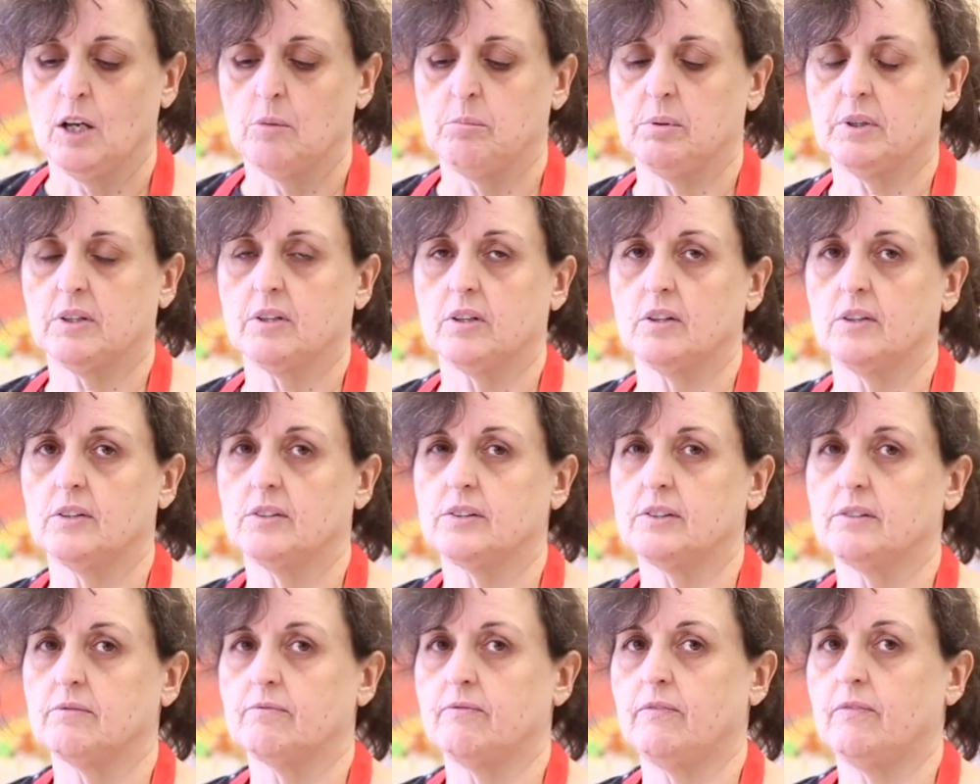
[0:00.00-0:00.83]

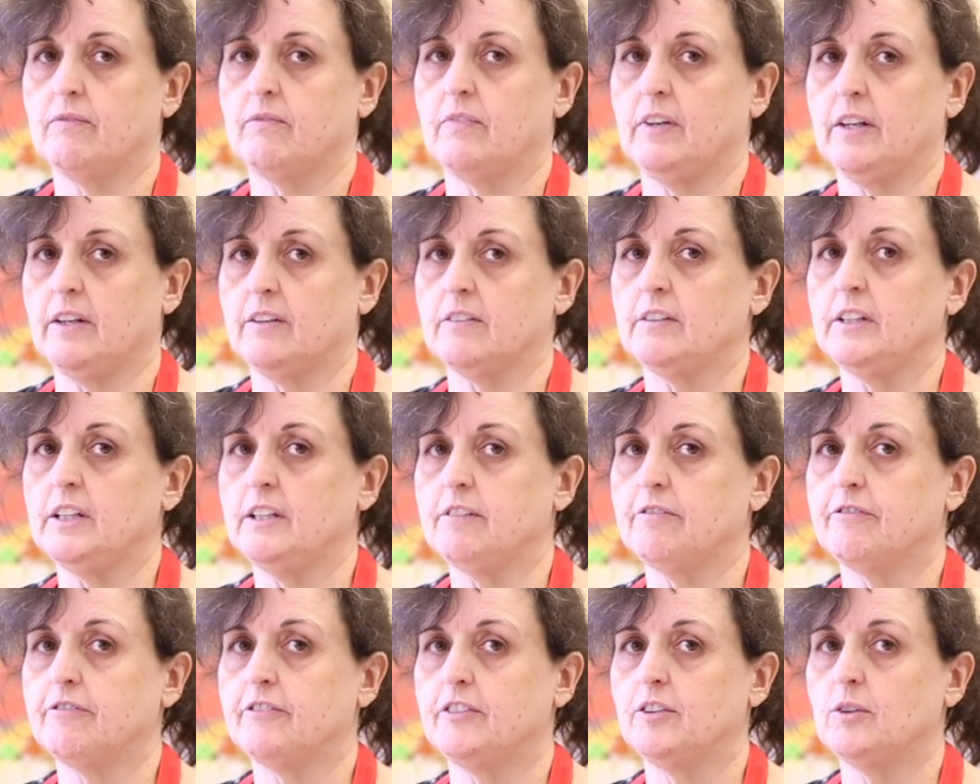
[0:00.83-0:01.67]
because very
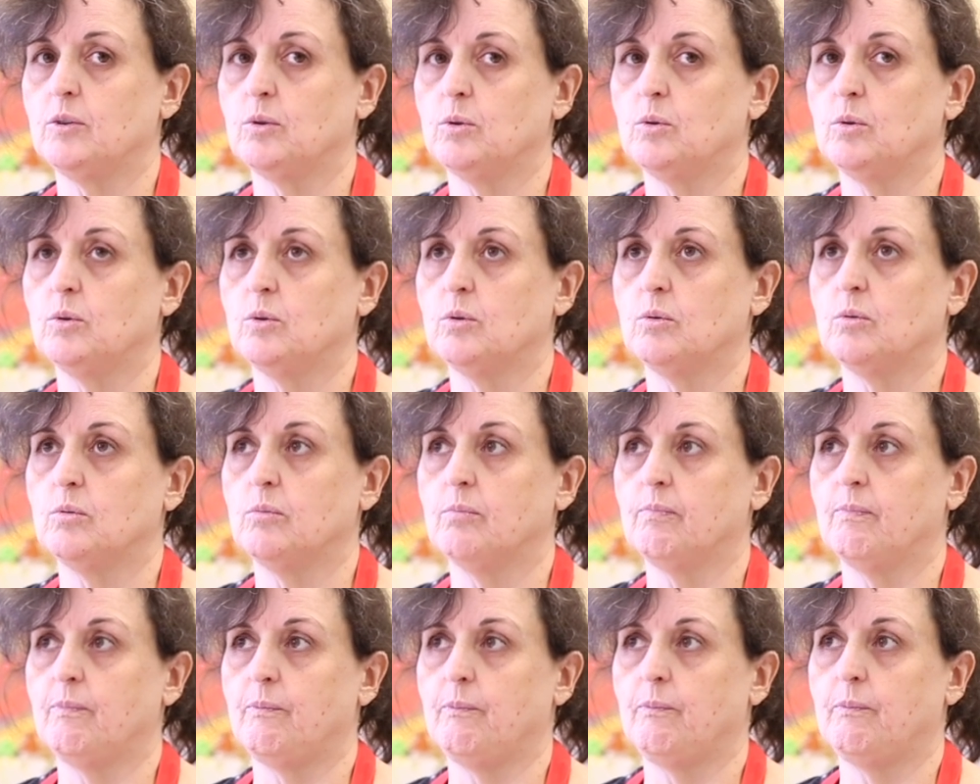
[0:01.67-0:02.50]
few
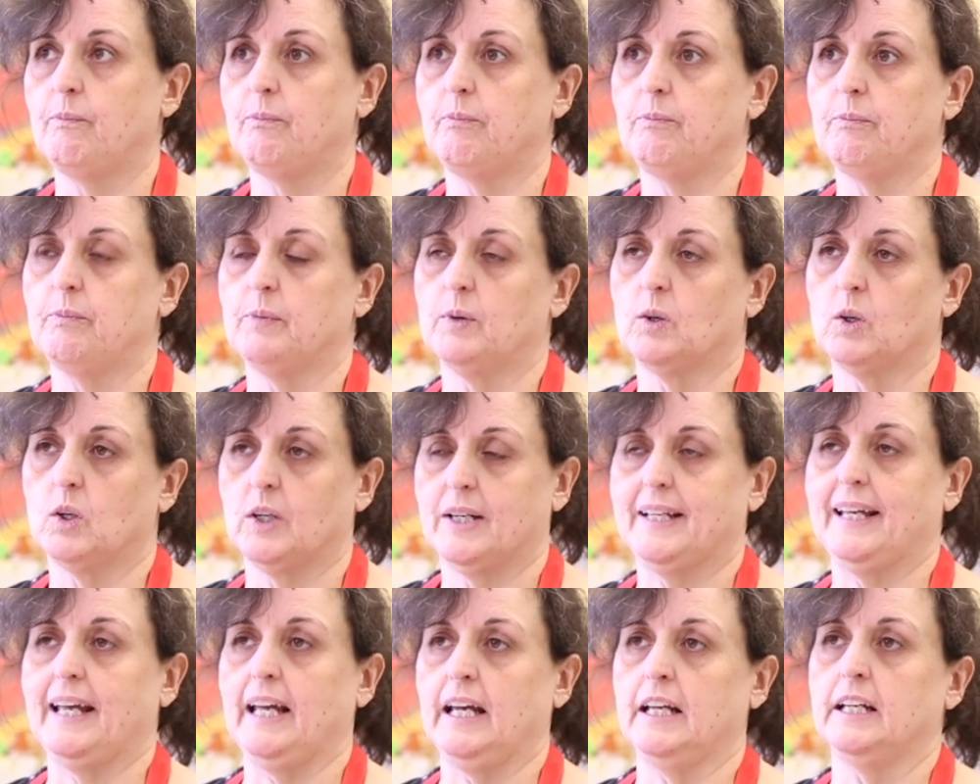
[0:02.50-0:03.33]

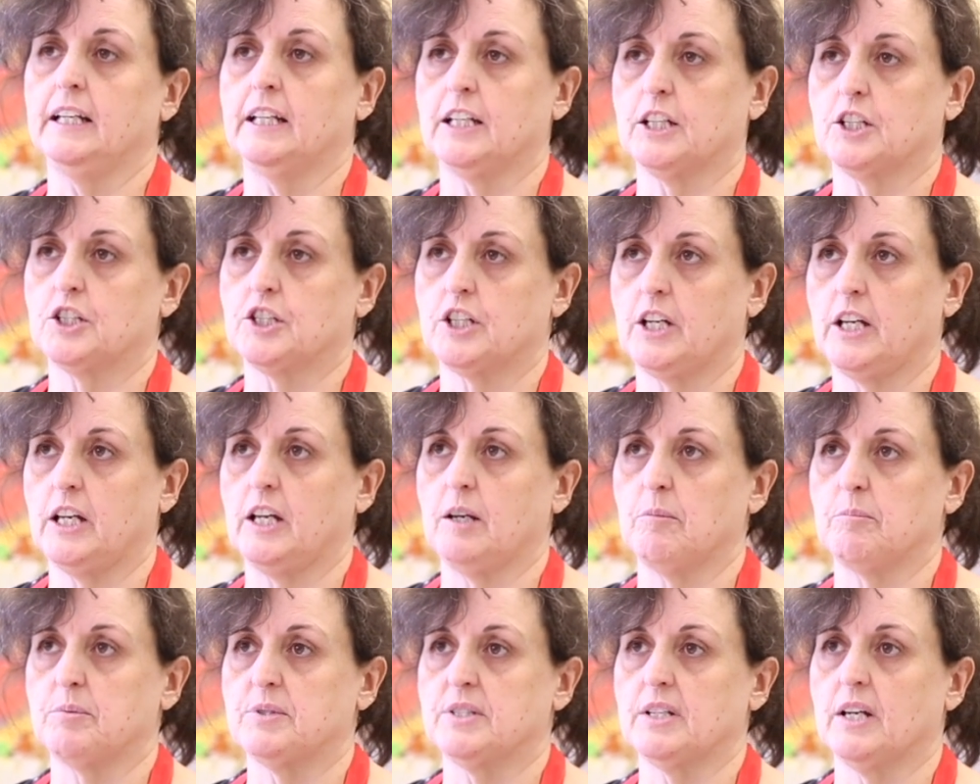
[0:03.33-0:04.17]
organic
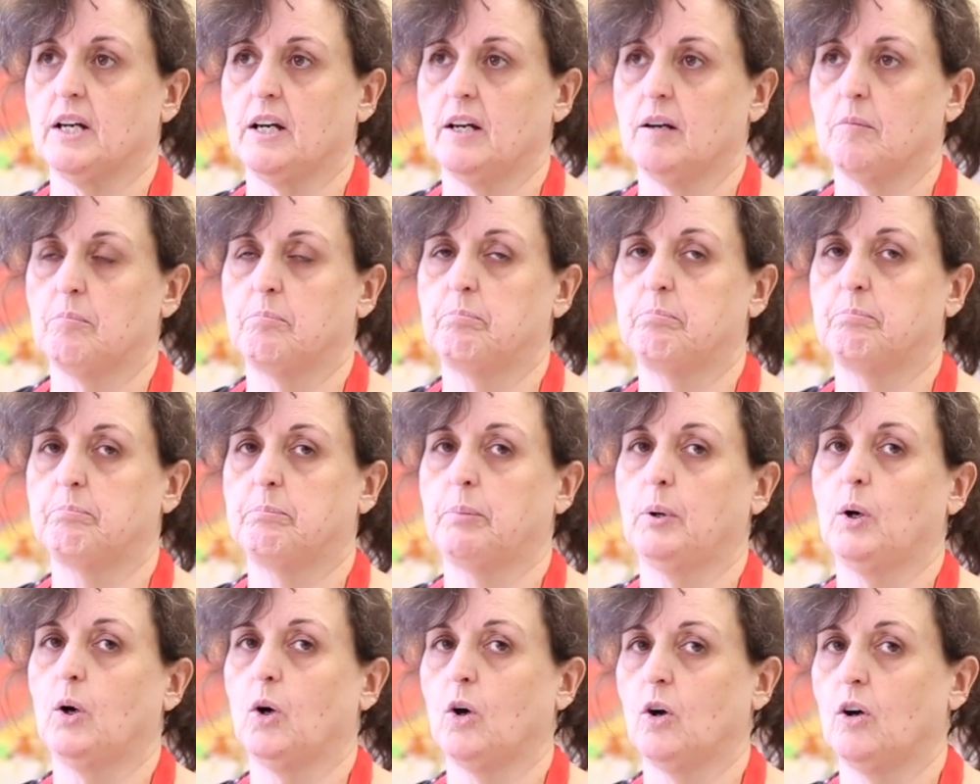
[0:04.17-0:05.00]
shapes are
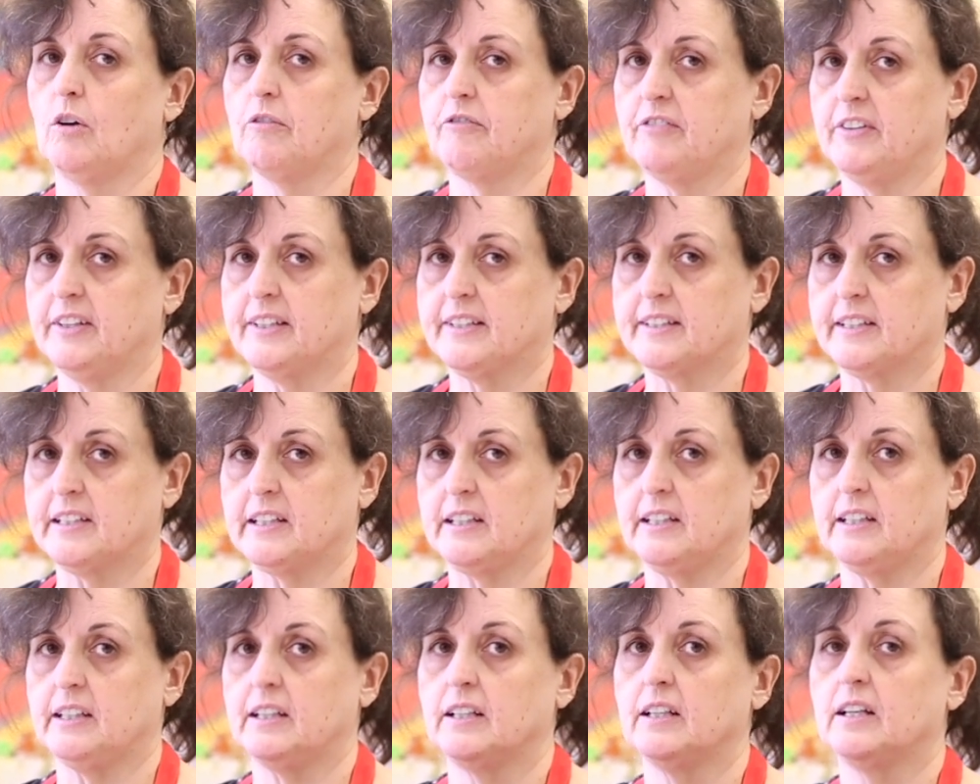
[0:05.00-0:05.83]

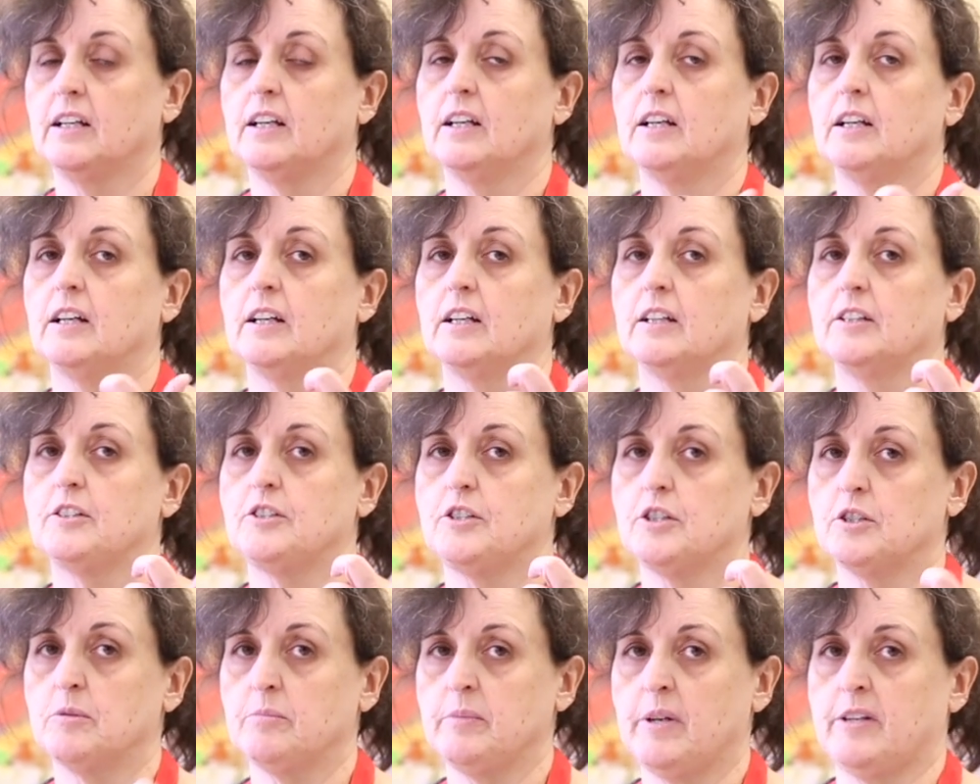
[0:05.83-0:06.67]
perfectly
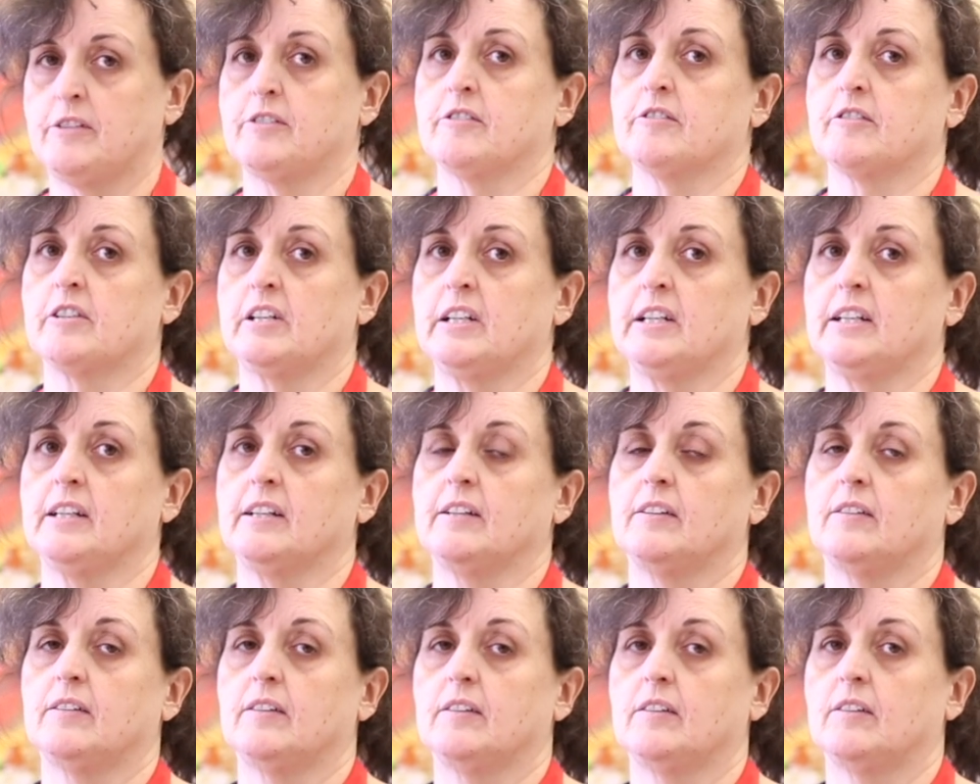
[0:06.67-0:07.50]
geometrically
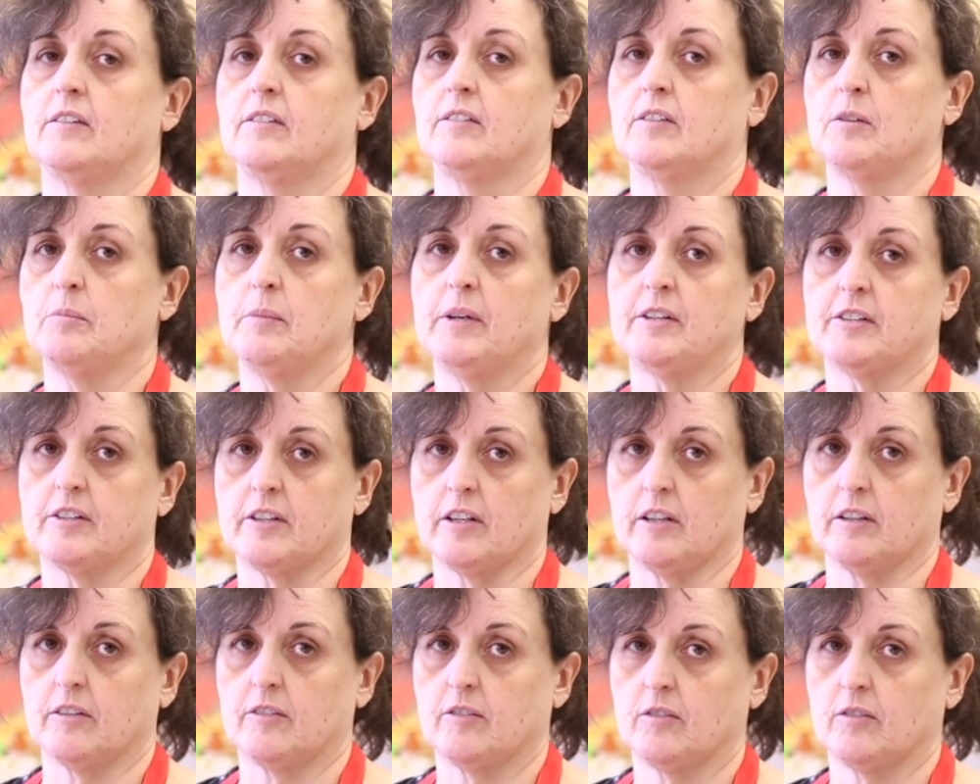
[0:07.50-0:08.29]
symmetrical.